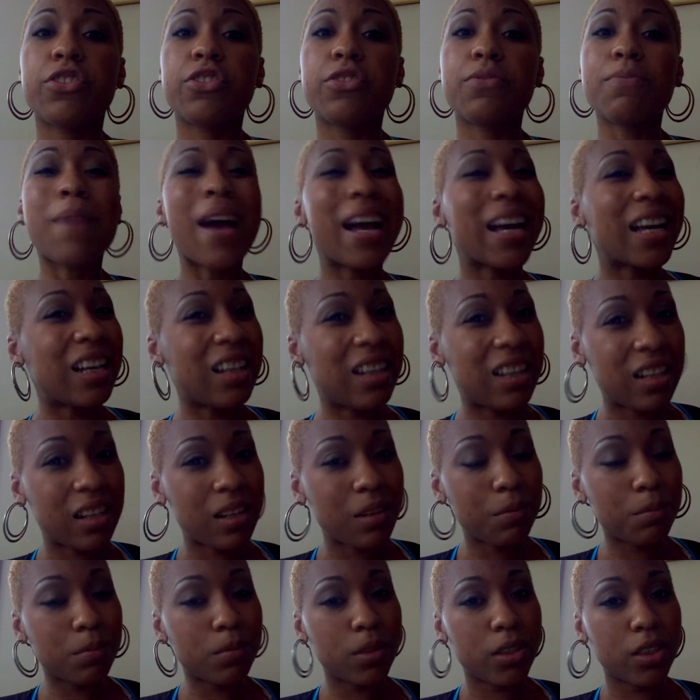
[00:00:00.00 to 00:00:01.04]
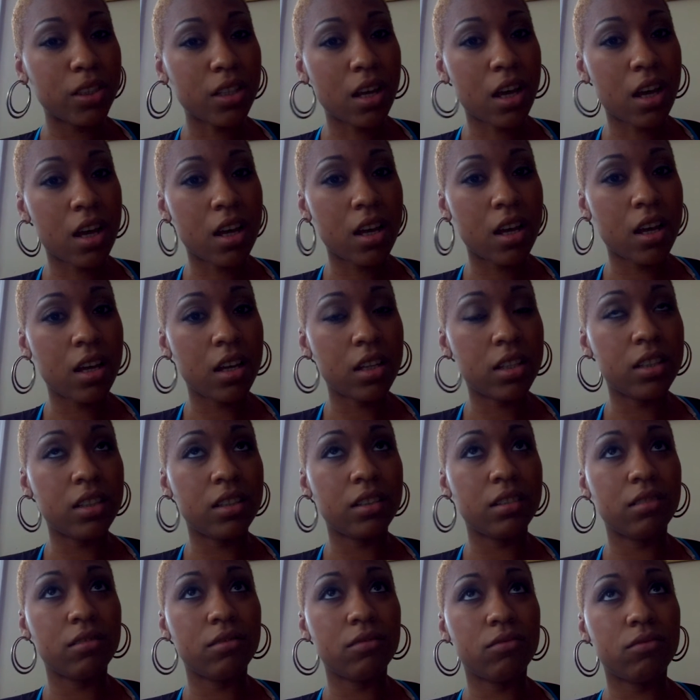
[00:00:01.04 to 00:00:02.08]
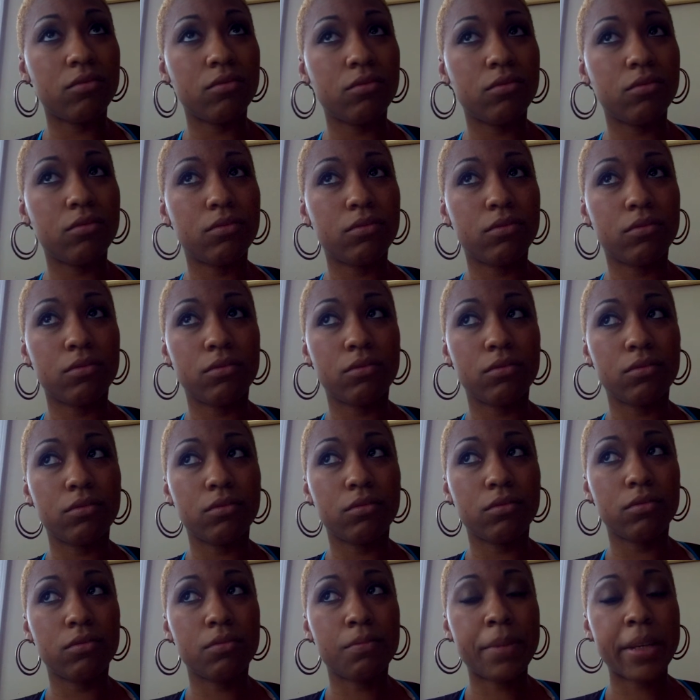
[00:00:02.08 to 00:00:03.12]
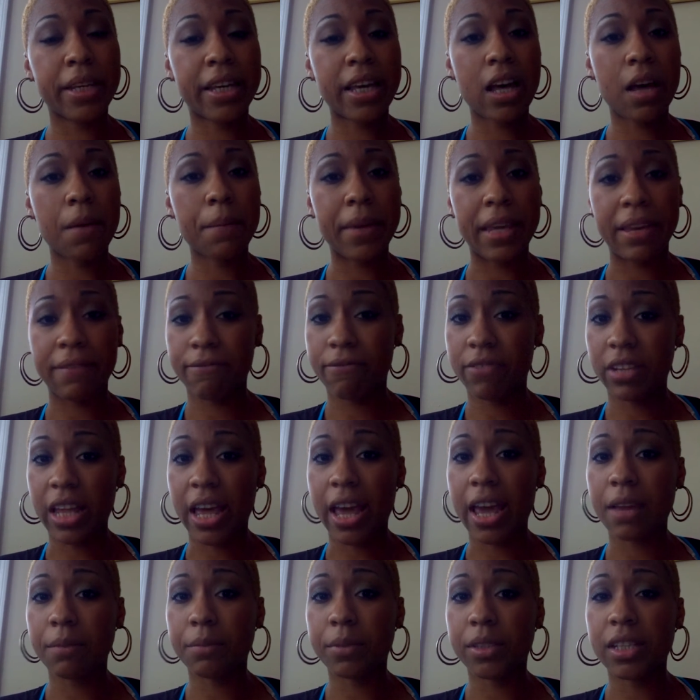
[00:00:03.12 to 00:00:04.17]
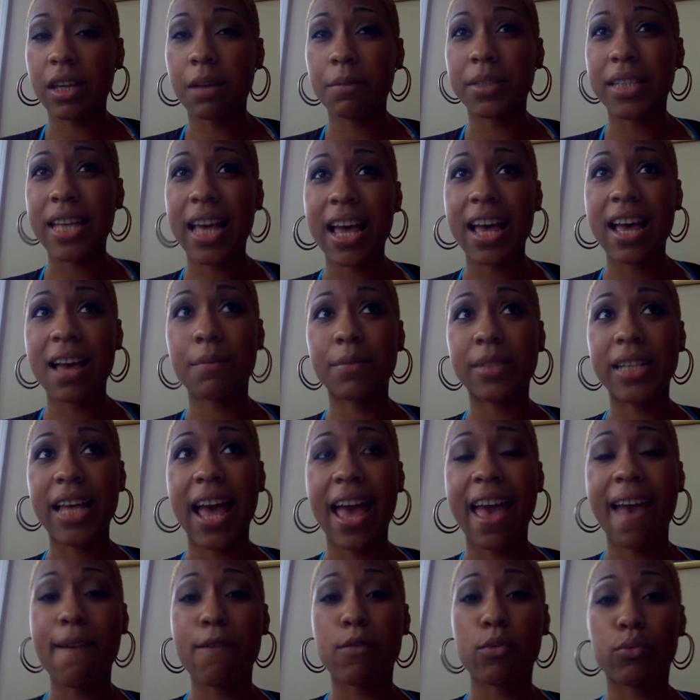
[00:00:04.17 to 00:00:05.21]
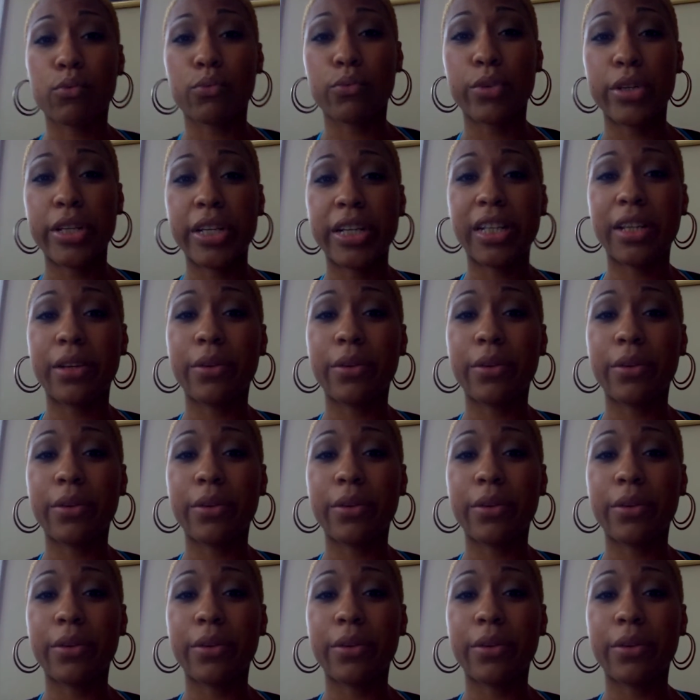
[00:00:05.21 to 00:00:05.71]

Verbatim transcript: my gums uh, become inflamed sometimes. I have really,